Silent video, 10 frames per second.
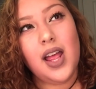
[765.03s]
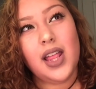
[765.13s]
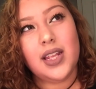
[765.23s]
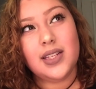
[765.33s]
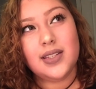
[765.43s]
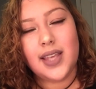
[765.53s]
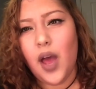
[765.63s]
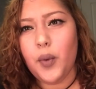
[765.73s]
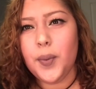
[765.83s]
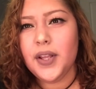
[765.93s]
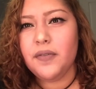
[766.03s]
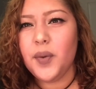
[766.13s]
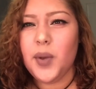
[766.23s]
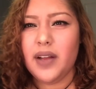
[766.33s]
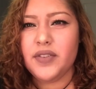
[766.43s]
And he's like, "Yeah, we're playing
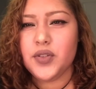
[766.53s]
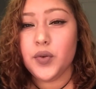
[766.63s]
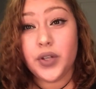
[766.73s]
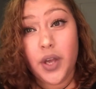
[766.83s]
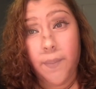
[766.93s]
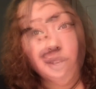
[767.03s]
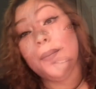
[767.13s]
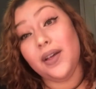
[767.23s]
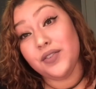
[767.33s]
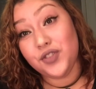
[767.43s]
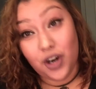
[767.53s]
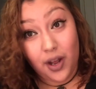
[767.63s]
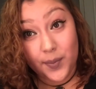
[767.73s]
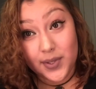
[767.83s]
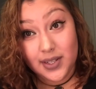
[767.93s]
football after school. You coming?" My mouth
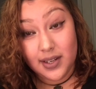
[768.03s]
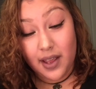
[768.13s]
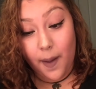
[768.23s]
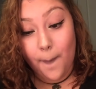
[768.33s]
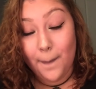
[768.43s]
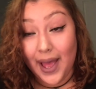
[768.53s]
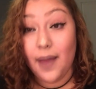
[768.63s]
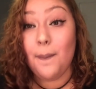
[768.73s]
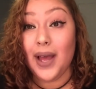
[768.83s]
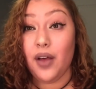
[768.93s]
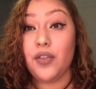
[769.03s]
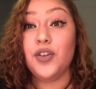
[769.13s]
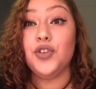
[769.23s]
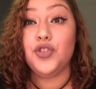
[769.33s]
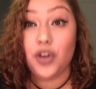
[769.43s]
dropped. My mouth
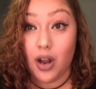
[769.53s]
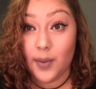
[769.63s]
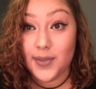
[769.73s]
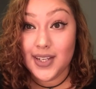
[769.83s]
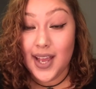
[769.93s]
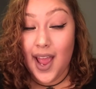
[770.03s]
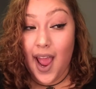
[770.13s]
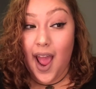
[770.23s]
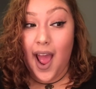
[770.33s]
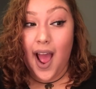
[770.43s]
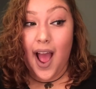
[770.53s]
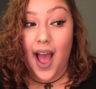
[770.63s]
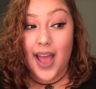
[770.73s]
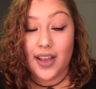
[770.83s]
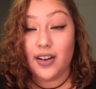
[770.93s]
dropped.
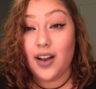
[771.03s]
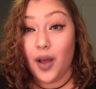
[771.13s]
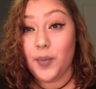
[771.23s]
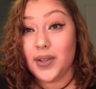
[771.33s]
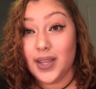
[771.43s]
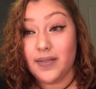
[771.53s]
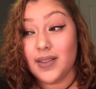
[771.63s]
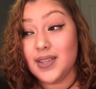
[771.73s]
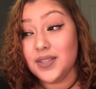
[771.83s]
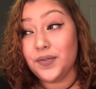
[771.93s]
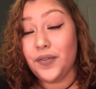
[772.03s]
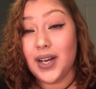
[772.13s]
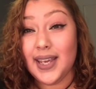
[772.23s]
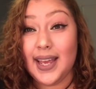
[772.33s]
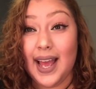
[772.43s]
I could not believe that this
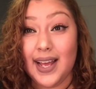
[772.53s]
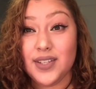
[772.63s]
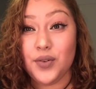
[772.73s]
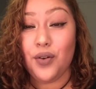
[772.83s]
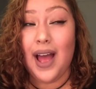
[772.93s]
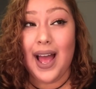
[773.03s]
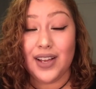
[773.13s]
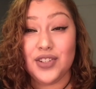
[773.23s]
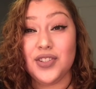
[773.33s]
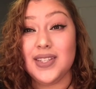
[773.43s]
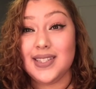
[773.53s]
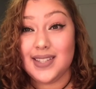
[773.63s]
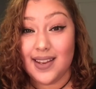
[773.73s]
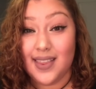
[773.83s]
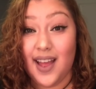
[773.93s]
fucking asshole actually
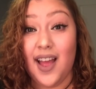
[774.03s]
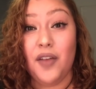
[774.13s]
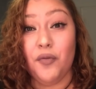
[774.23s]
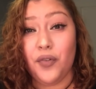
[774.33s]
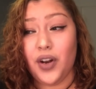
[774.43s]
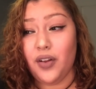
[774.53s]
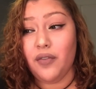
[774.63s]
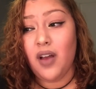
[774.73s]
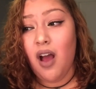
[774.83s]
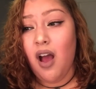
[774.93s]
said that in front of